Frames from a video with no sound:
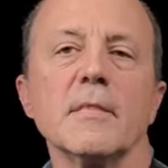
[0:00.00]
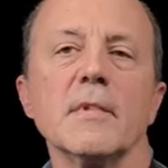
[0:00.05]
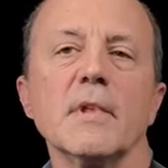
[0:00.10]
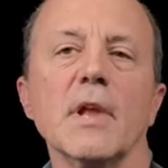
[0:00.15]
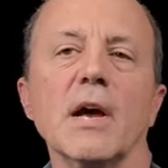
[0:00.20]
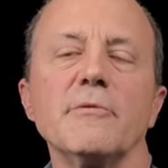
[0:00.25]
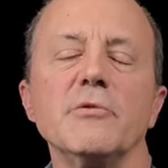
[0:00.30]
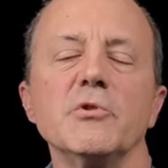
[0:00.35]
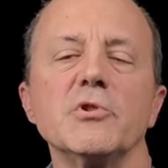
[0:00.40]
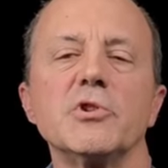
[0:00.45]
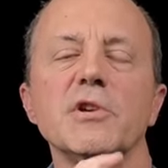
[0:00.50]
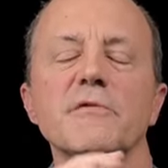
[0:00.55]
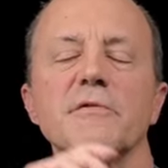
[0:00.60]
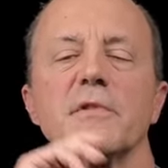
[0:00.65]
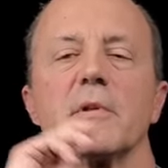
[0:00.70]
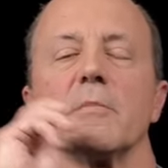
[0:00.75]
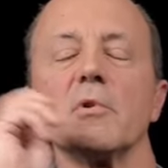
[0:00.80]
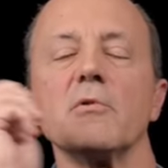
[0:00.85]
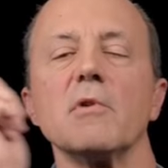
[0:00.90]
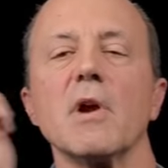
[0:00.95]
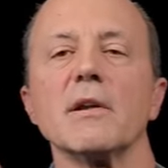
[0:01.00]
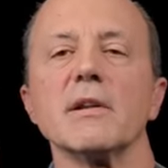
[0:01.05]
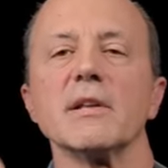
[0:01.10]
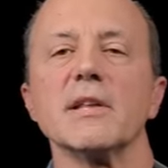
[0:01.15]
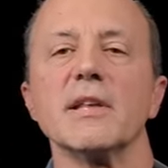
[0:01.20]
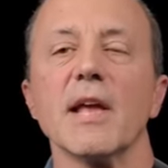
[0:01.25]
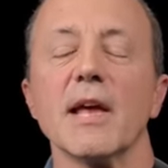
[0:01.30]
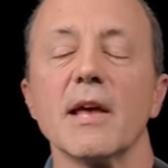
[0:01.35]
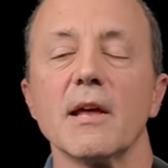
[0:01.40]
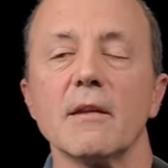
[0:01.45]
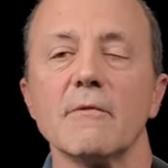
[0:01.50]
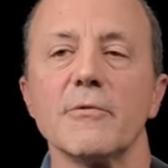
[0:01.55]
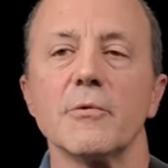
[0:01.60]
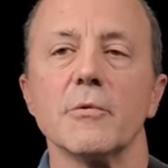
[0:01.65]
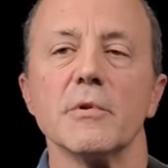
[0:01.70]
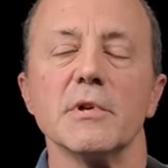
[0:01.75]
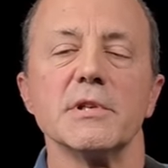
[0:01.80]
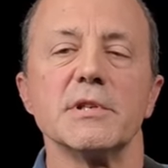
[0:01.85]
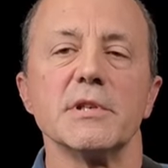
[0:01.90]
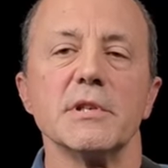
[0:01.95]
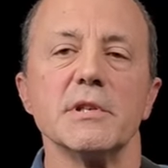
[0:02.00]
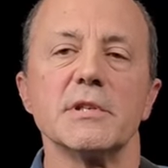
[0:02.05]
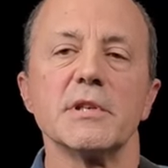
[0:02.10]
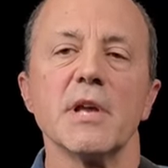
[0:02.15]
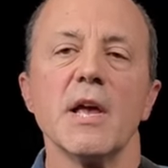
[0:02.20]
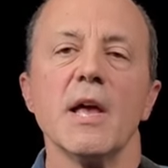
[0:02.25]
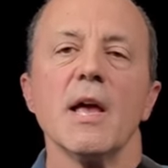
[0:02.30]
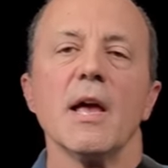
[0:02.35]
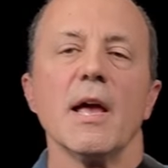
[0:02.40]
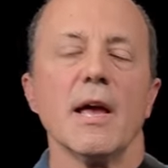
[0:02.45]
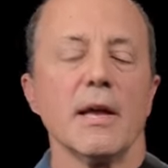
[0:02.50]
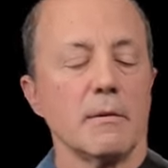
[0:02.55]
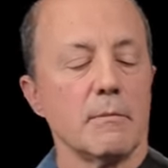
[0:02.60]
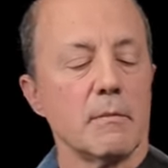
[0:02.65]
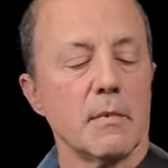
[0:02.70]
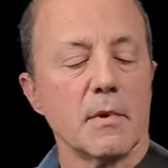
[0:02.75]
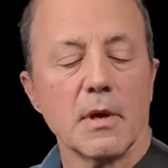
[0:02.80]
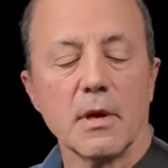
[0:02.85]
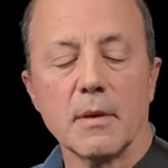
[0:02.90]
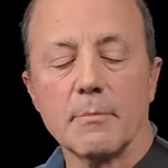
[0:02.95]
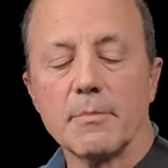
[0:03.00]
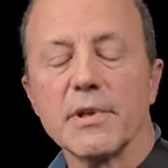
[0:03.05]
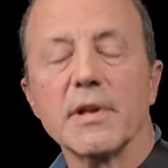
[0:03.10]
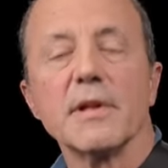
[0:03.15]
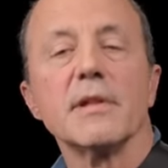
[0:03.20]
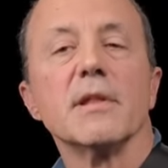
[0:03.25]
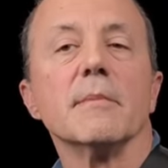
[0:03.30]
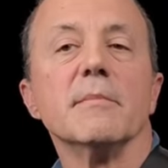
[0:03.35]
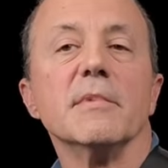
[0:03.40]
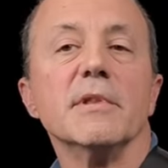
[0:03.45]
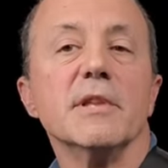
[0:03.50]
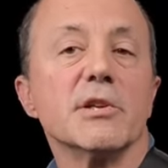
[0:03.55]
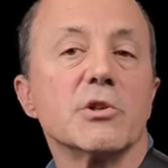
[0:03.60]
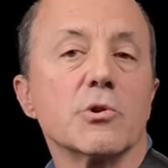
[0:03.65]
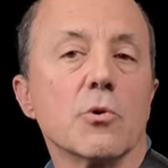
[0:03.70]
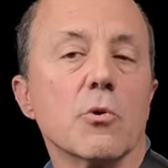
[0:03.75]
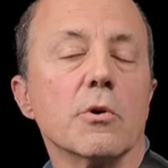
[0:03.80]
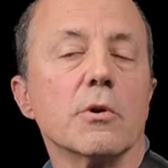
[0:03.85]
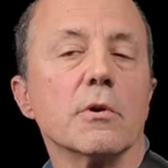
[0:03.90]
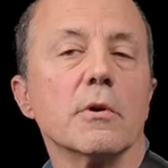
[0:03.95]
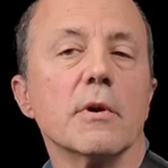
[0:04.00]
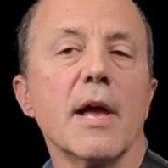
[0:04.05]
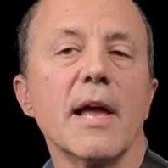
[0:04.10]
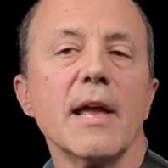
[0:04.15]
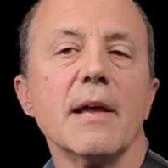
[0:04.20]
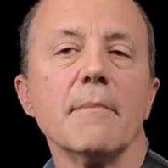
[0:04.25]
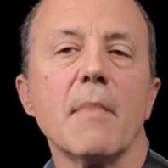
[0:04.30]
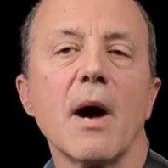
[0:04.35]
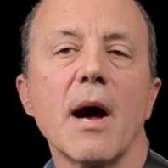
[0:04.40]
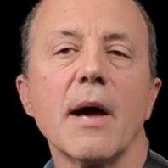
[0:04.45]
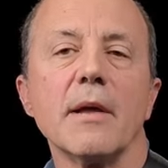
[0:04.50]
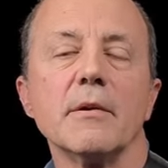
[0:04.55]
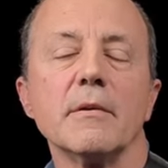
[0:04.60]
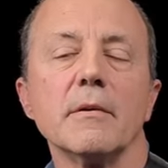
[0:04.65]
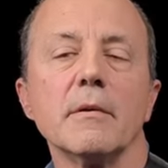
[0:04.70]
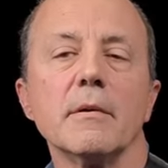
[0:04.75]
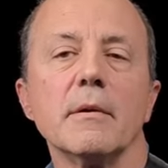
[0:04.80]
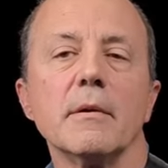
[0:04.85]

Now, if you shift them around again, for instance, and play them in this order, A minor,